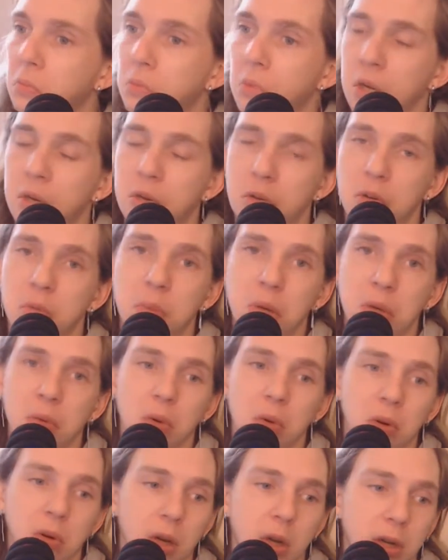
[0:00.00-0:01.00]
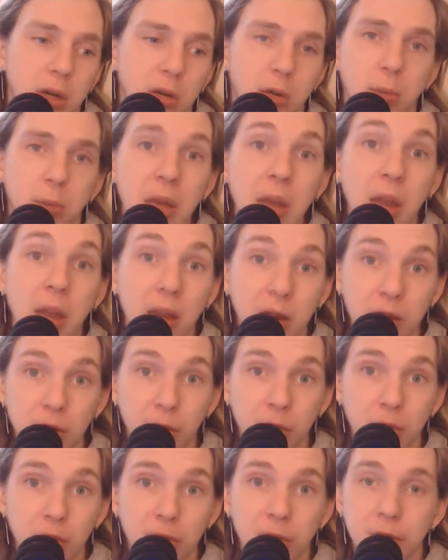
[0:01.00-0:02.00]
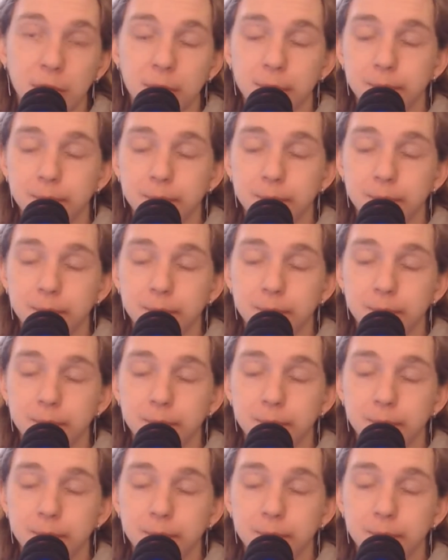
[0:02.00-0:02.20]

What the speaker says: I could be wrong, I could be ignorant,